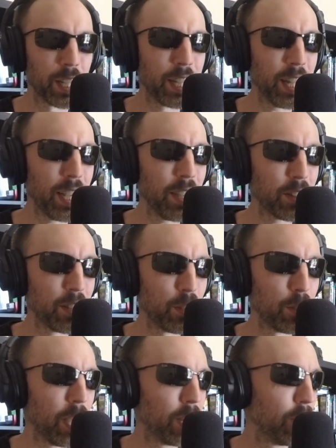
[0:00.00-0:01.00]
Get out there
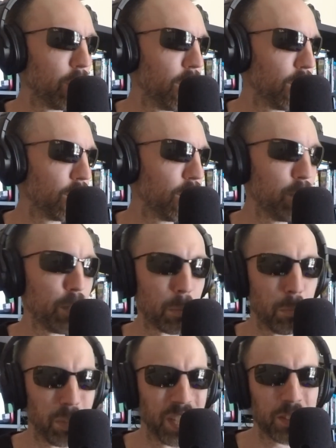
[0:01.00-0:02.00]
and live your
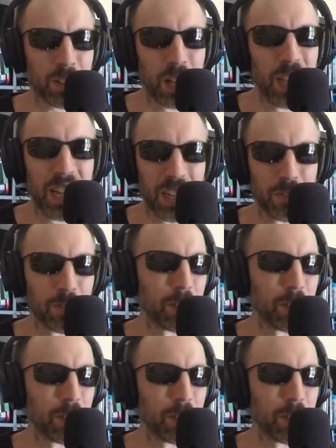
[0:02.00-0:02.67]
best life.